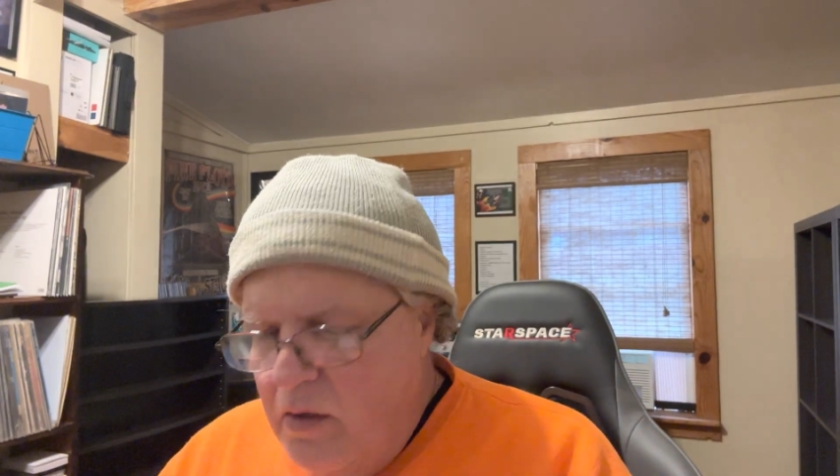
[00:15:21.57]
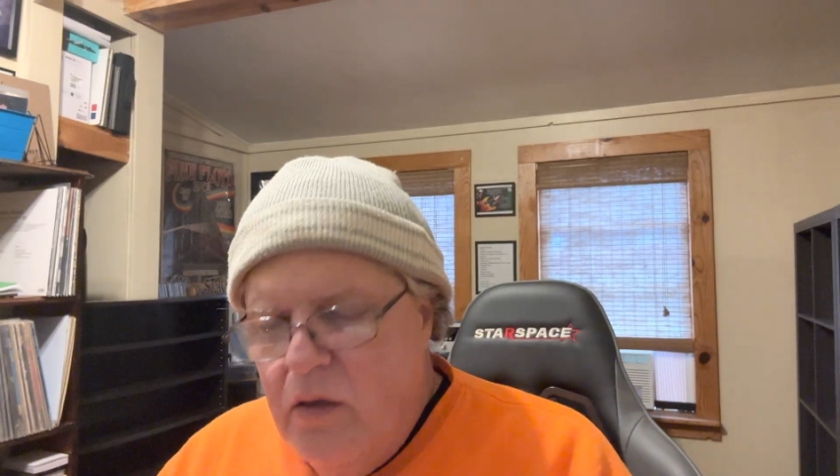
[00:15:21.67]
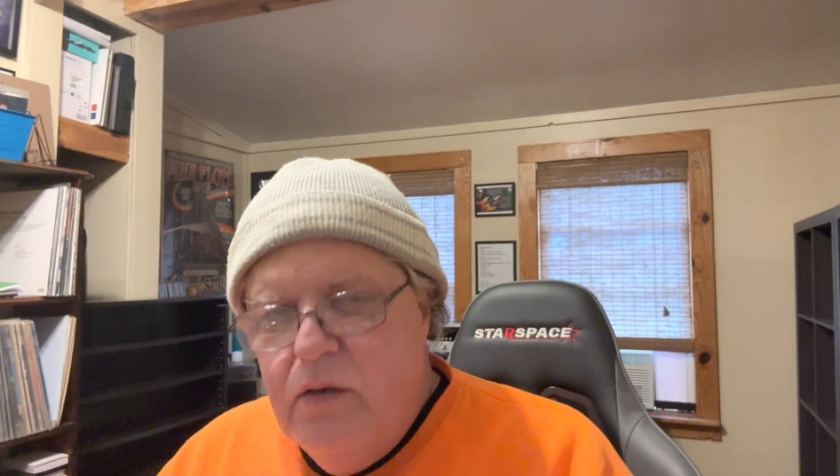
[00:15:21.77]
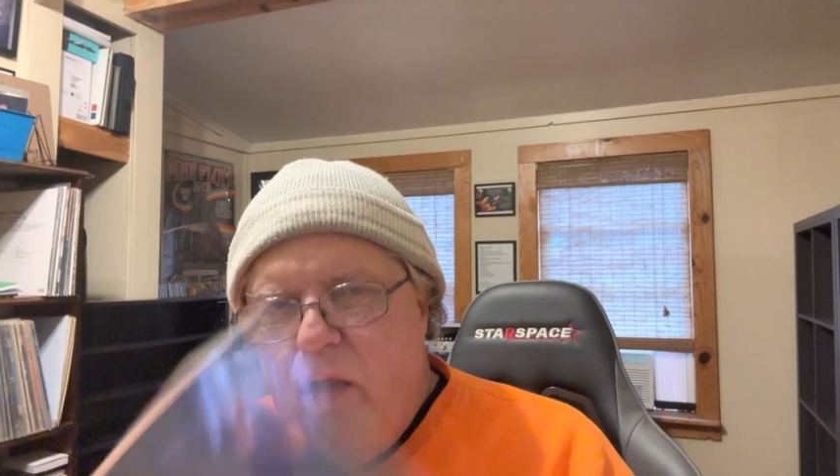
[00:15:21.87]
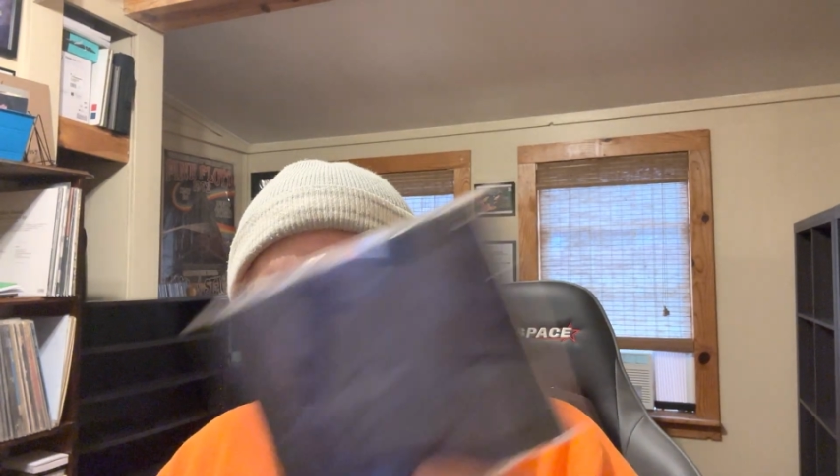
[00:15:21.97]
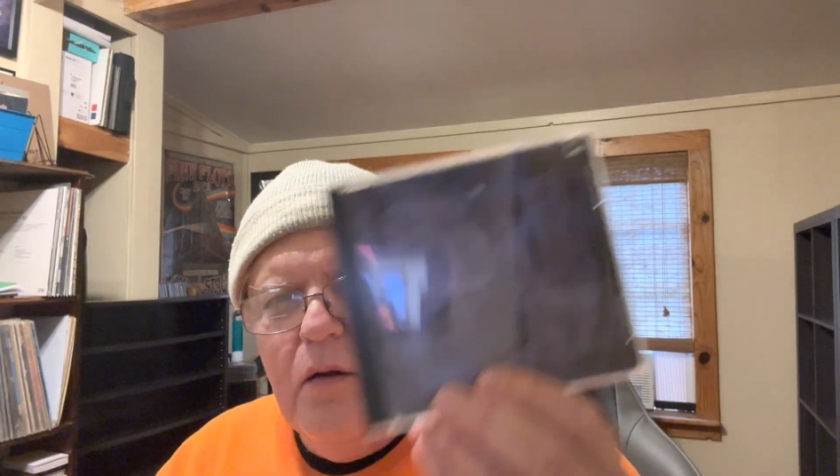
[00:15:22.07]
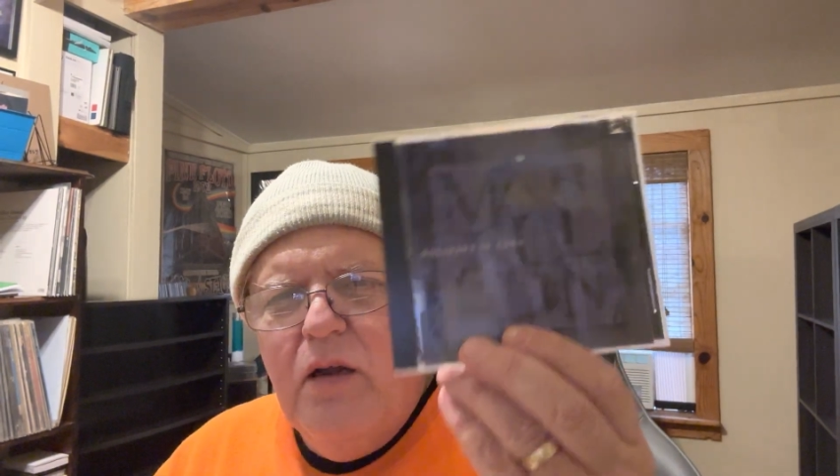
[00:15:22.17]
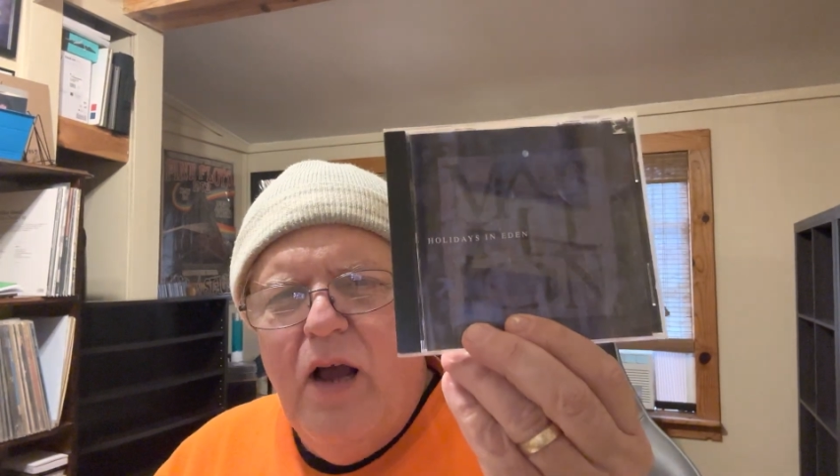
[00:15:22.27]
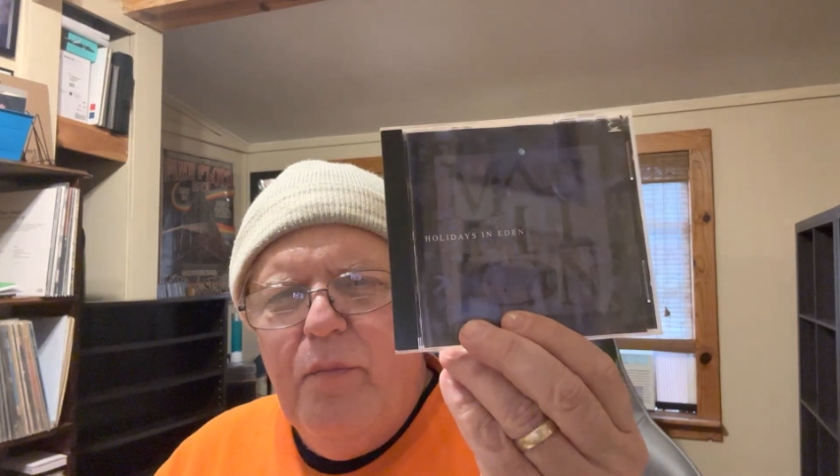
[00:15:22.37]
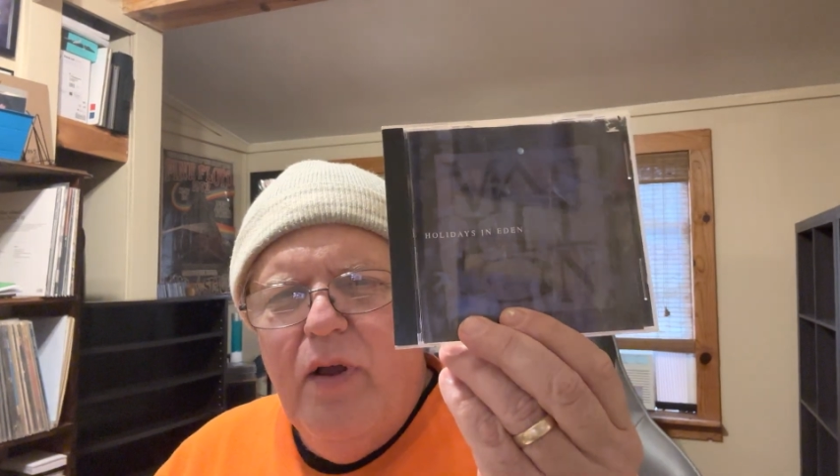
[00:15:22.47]
Another
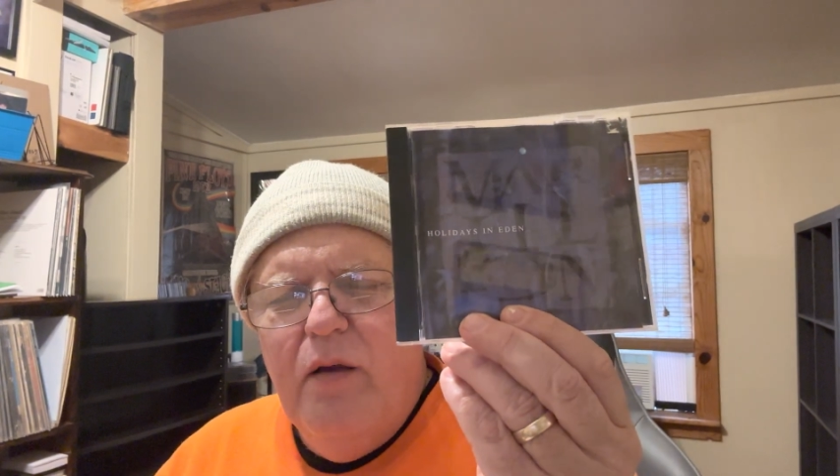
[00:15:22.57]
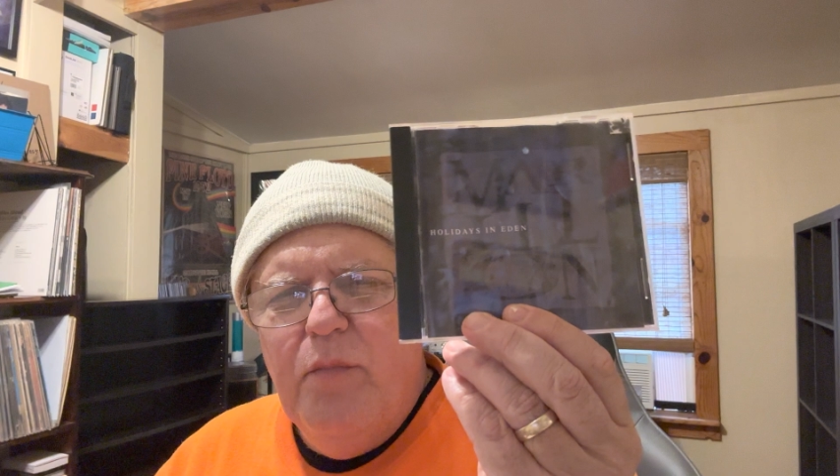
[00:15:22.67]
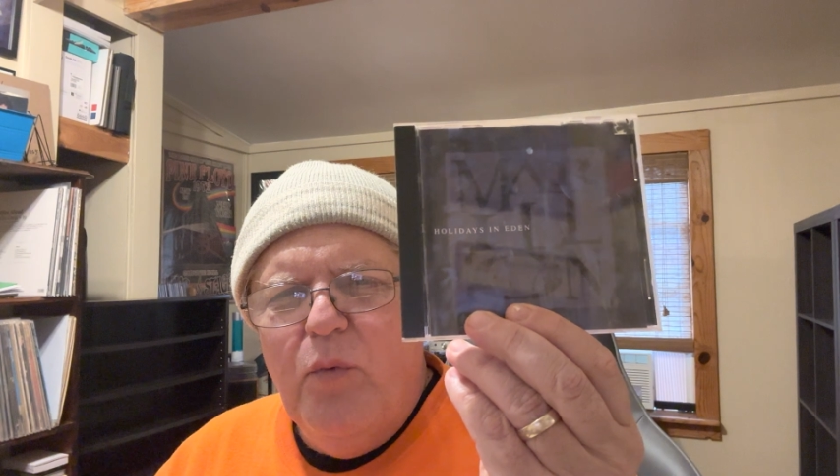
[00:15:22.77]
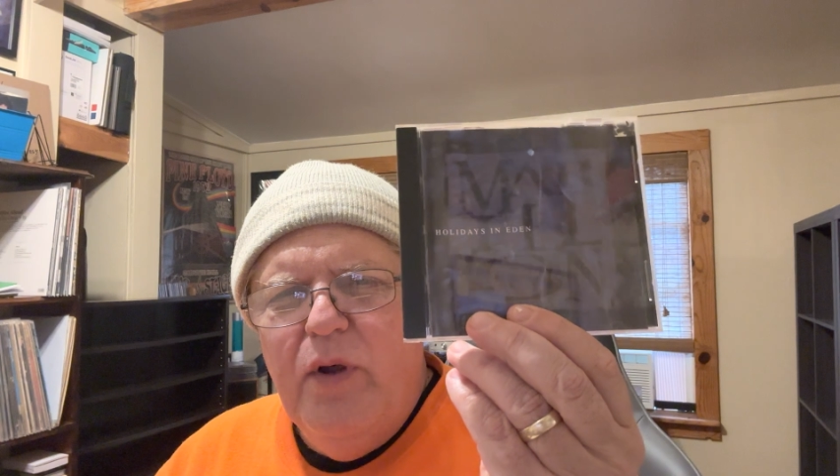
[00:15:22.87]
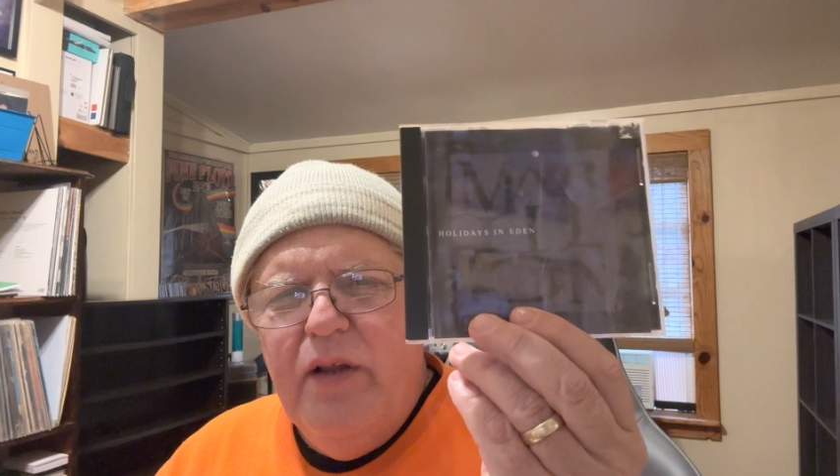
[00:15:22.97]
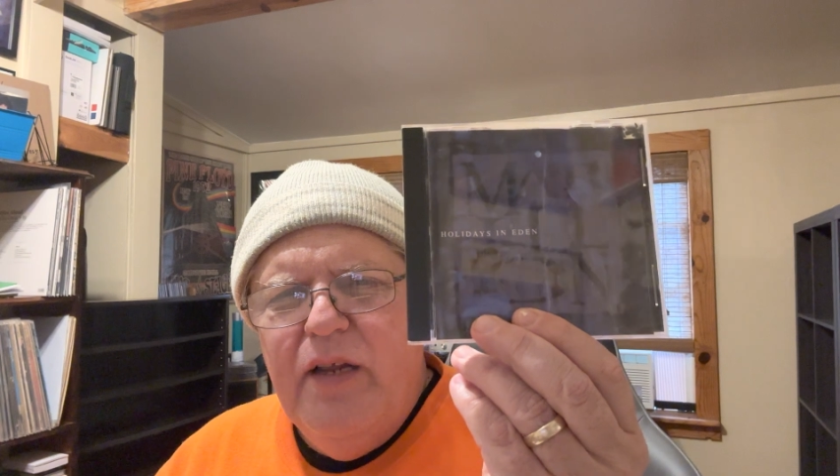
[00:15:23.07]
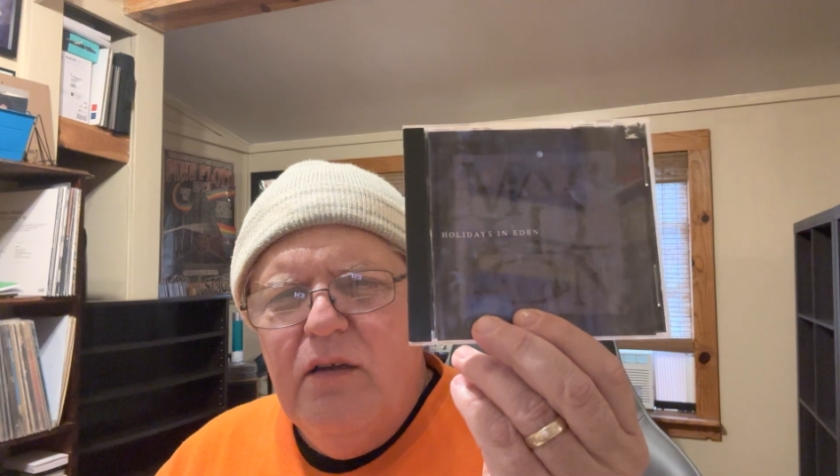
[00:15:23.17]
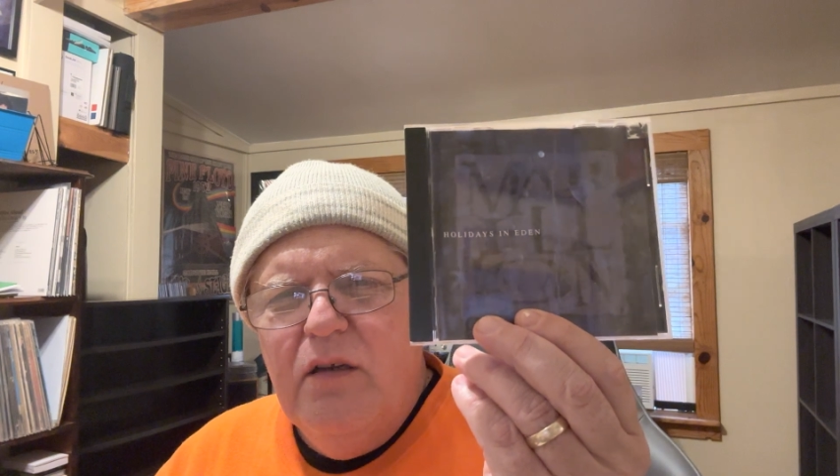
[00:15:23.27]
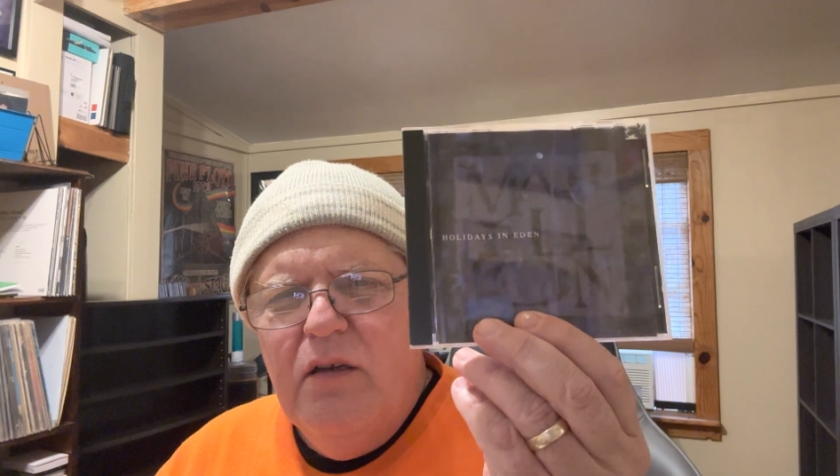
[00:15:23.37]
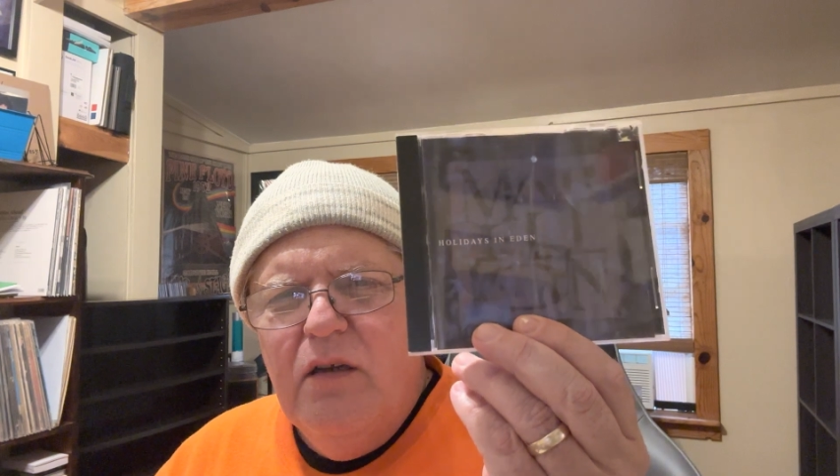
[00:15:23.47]
copy of Marillion.